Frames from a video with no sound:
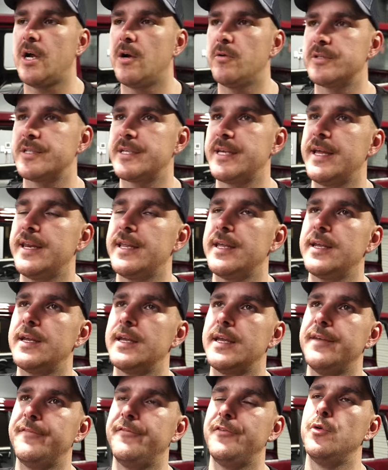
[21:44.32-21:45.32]
I was getting,
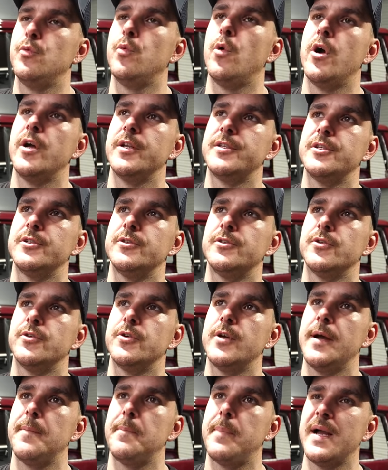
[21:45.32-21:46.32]
if you were to
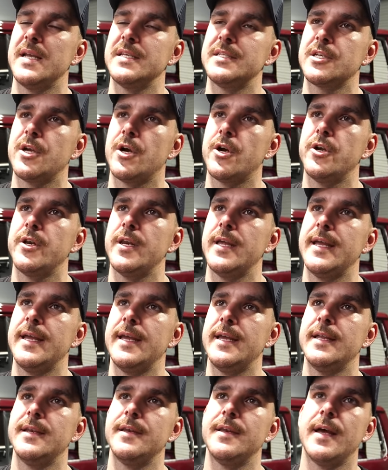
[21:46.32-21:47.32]
do a base coat
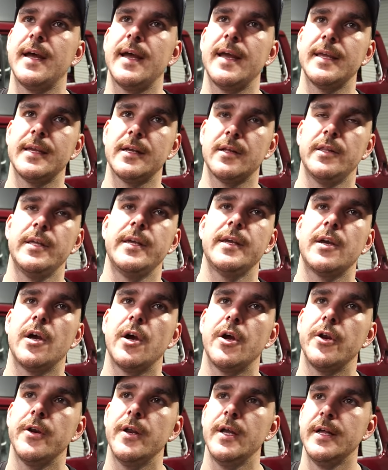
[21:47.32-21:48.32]
and a clear
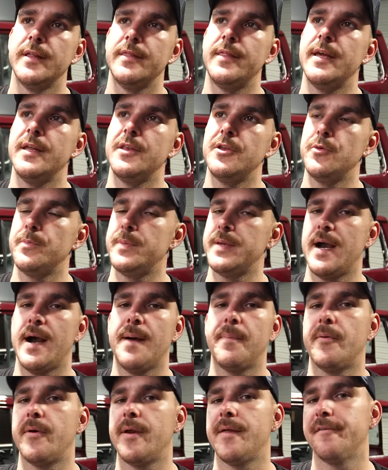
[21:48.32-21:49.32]
coat, then you'd be
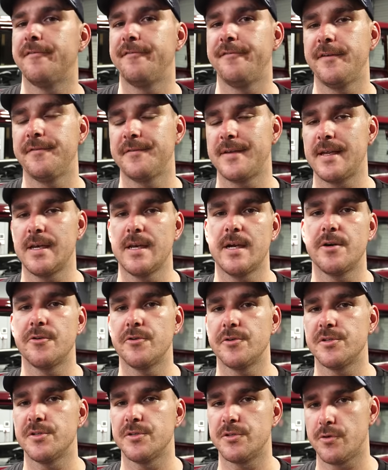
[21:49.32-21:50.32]
up around the fifteen
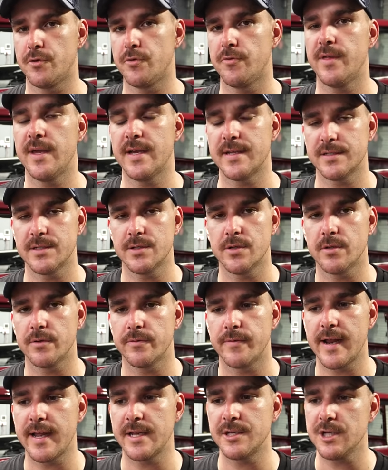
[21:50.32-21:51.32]
hundred to two thousand dollar
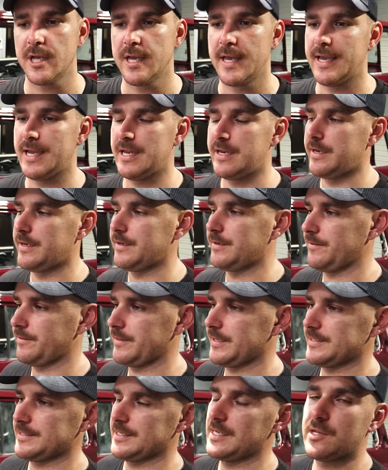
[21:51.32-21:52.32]
range. And
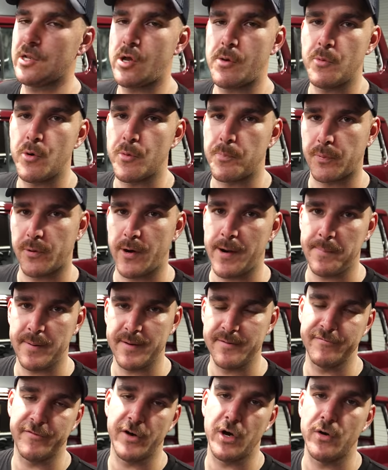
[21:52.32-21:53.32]
there's a lot more prep
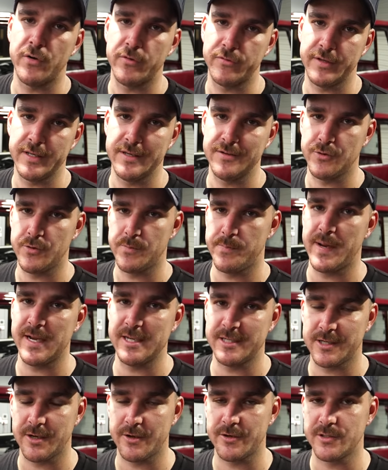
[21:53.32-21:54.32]
involved in doing
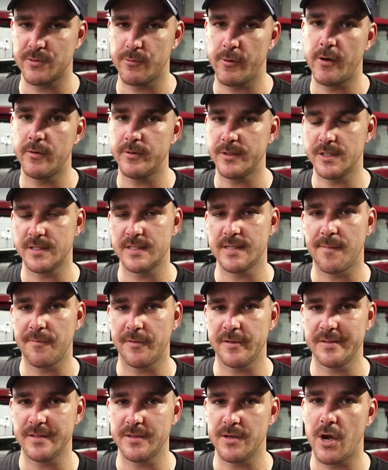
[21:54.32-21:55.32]
base coat as well, which is
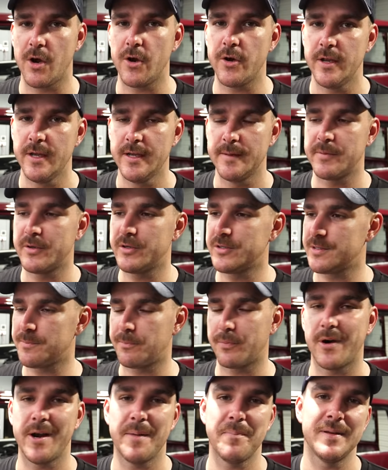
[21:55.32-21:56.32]
something to note because the
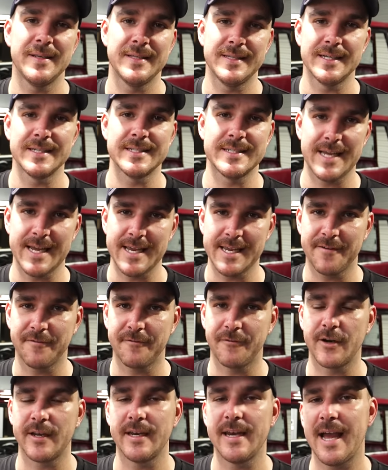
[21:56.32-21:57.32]
prep does take
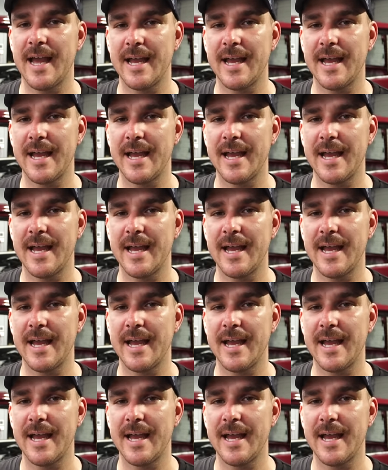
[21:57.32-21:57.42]
freaking